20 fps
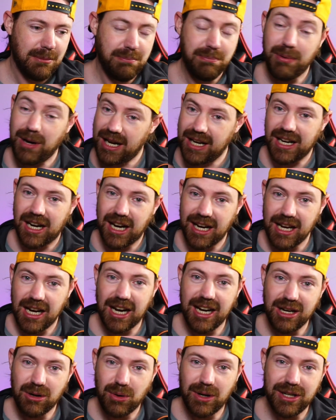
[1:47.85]
but
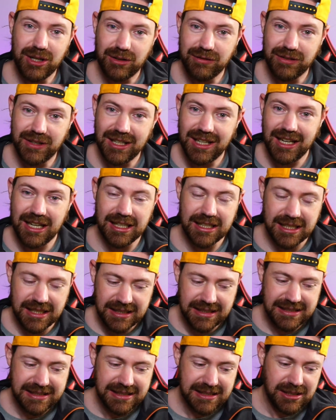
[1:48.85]
I quite often like
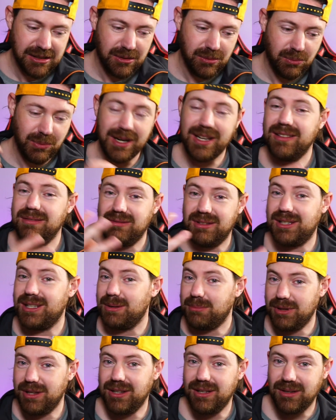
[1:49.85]
when
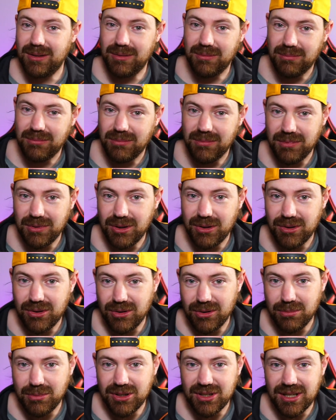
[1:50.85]
some of the
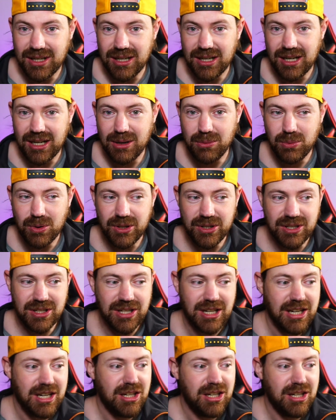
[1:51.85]
YouTubers I watch